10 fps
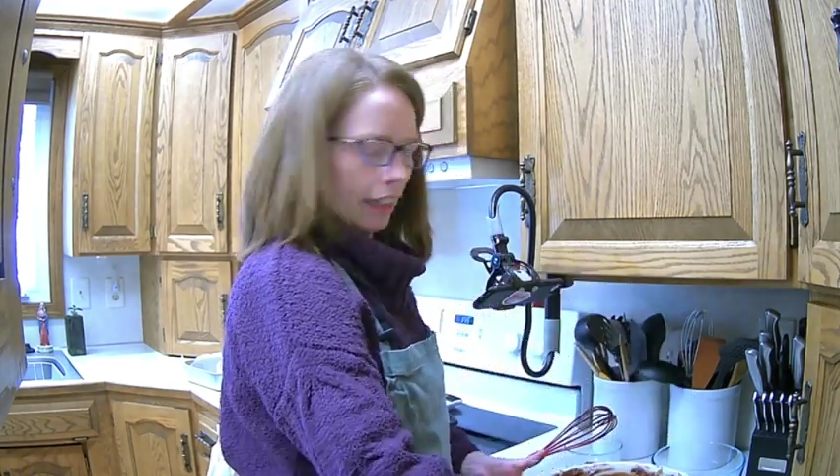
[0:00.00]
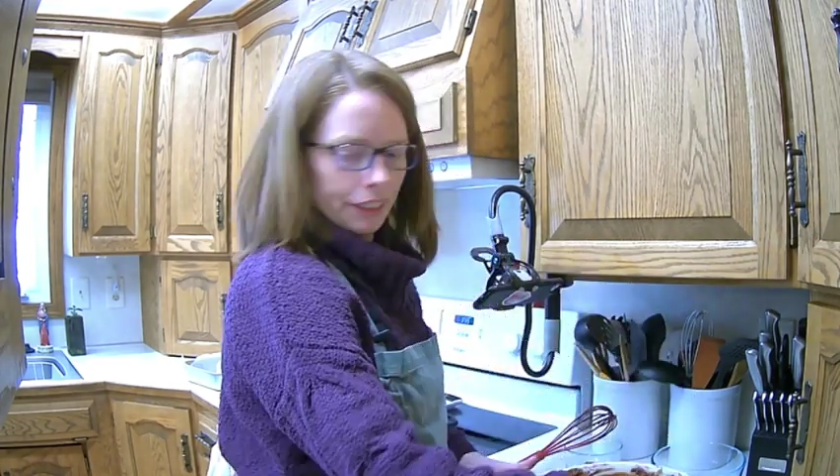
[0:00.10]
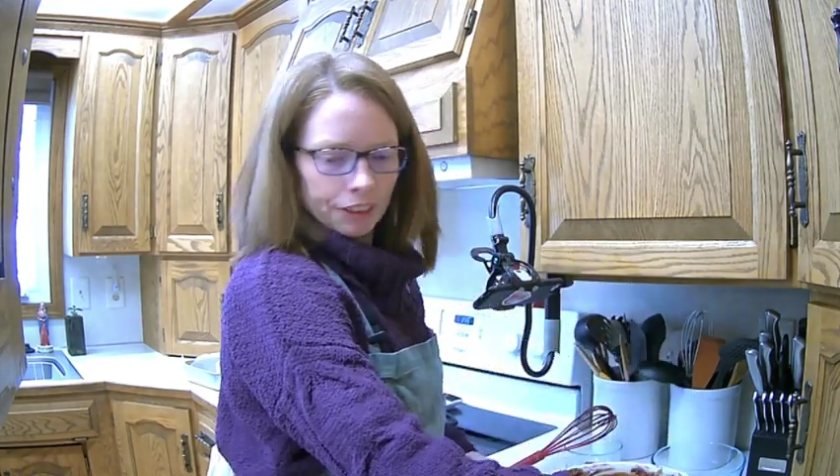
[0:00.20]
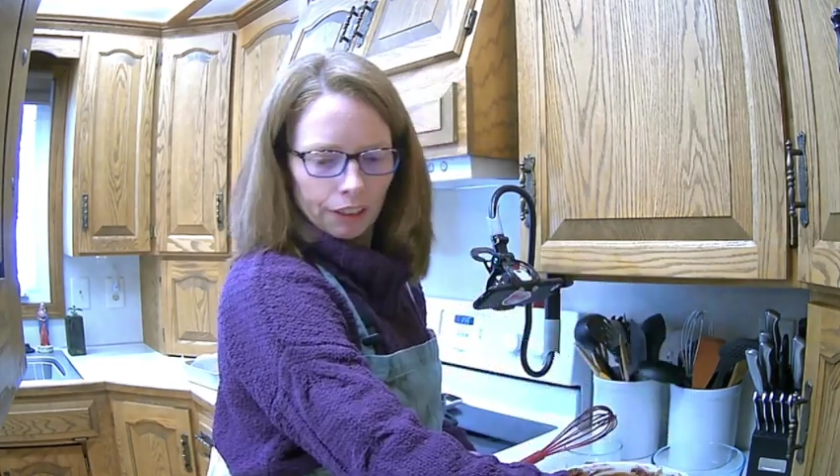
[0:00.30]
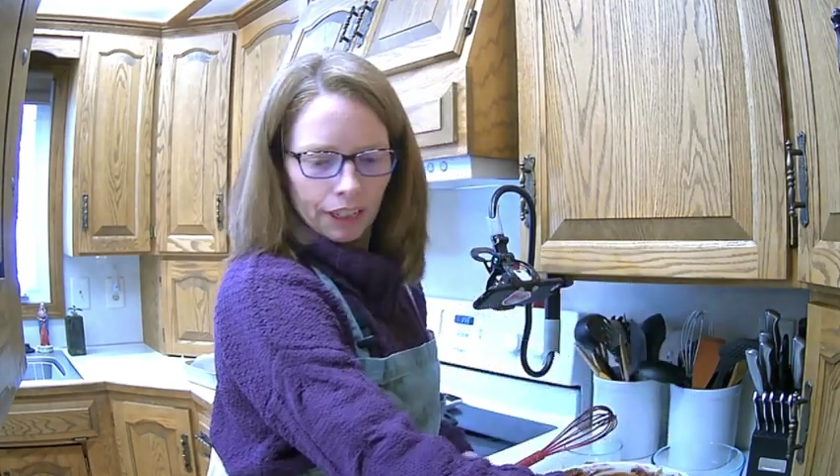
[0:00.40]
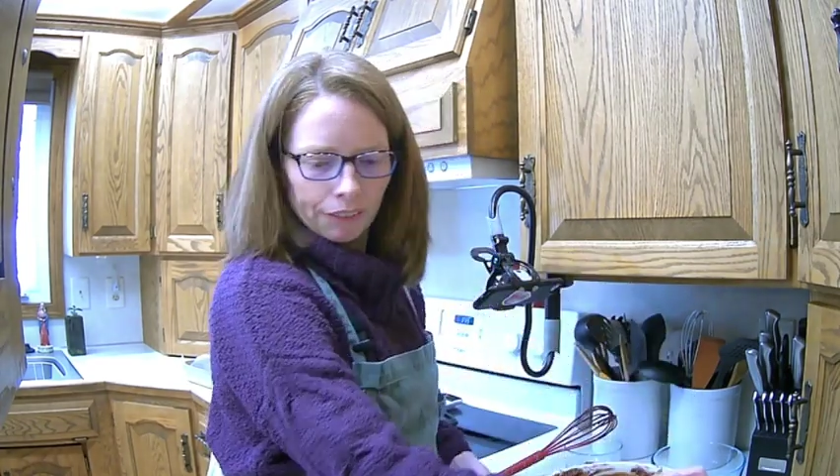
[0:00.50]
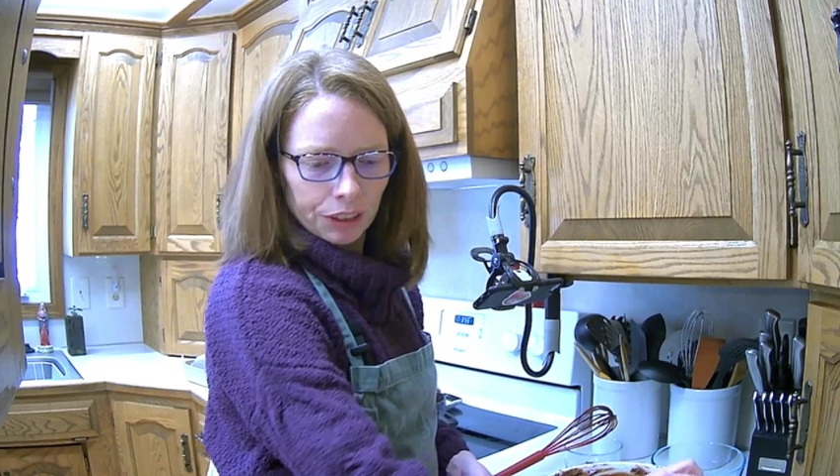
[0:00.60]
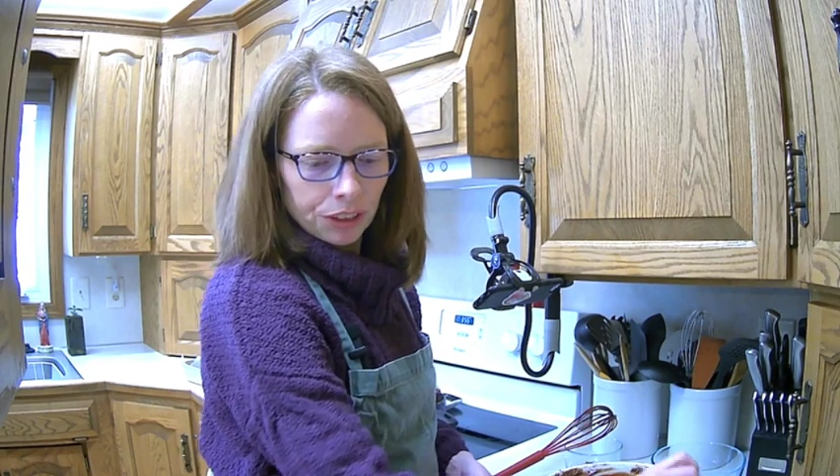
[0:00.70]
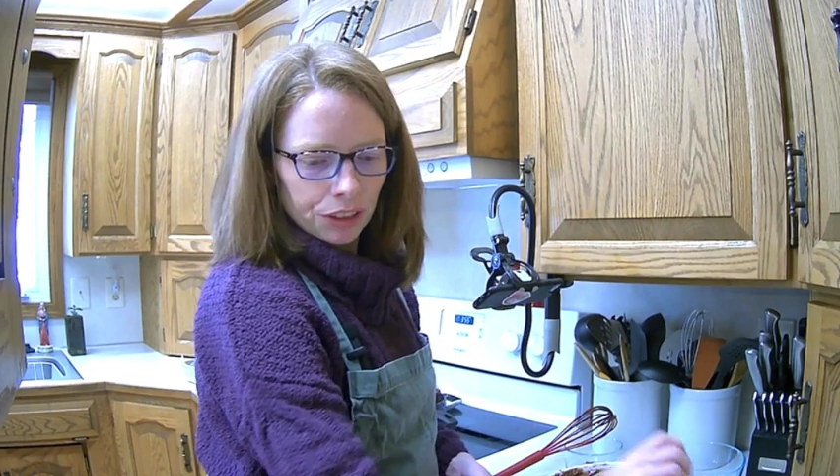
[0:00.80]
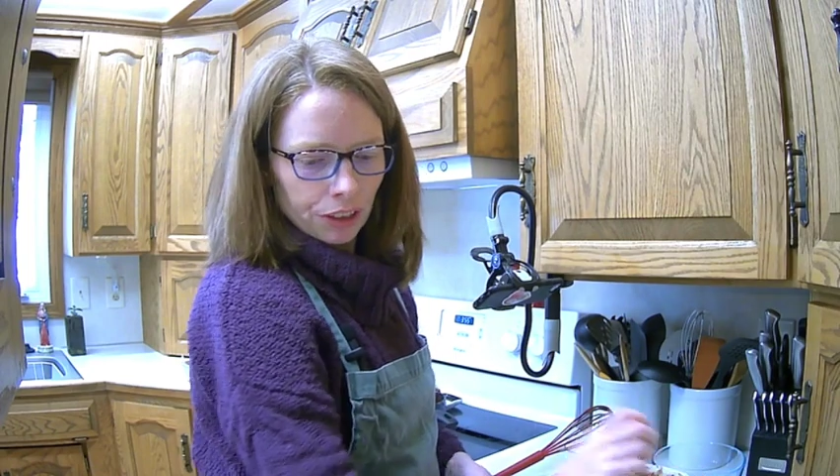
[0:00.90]
I still have to
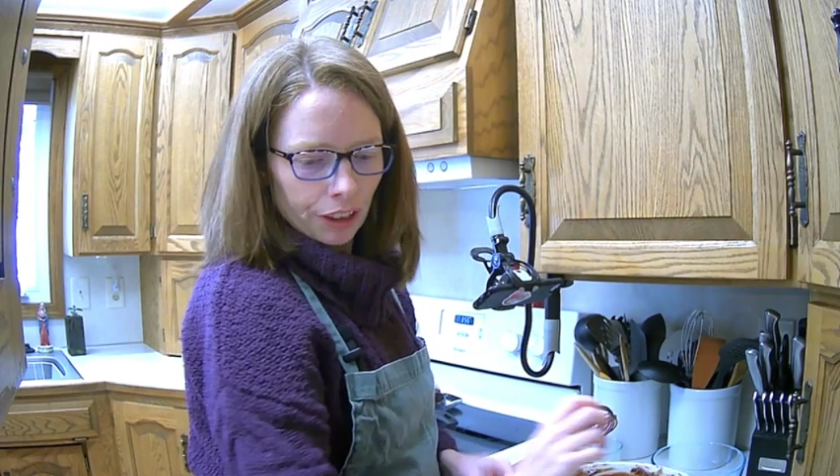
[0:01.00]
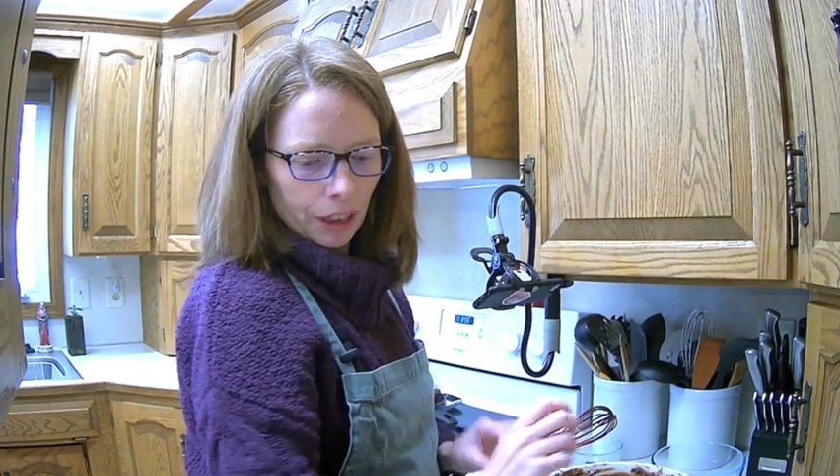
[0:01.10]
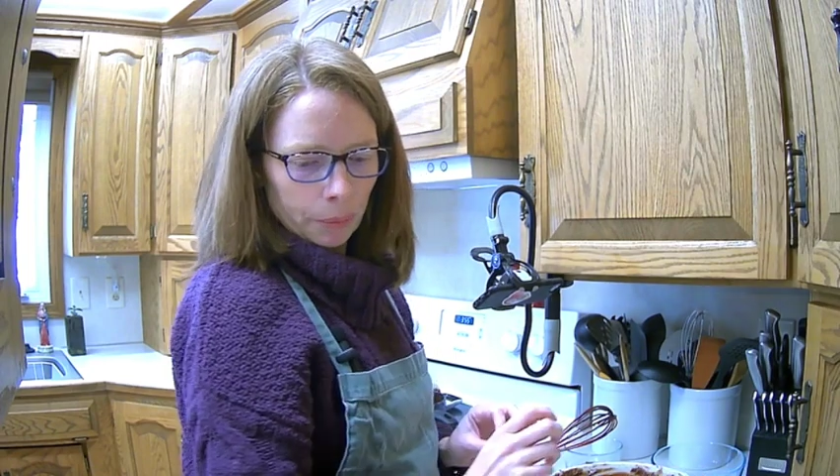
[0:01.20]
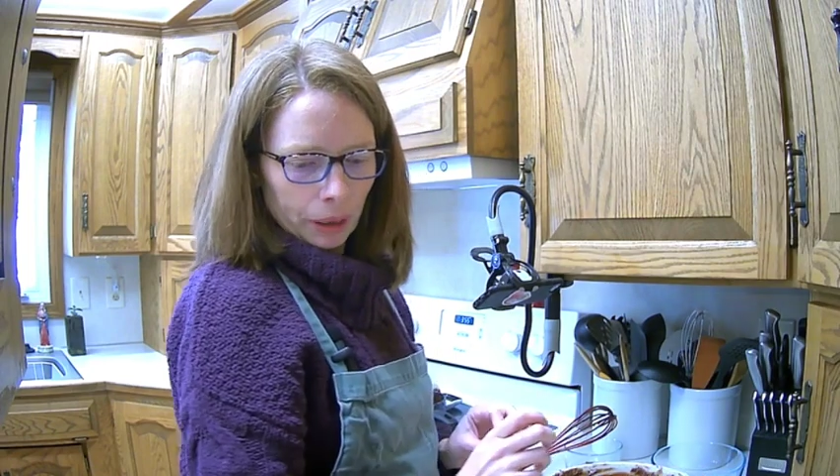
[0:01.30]
stir in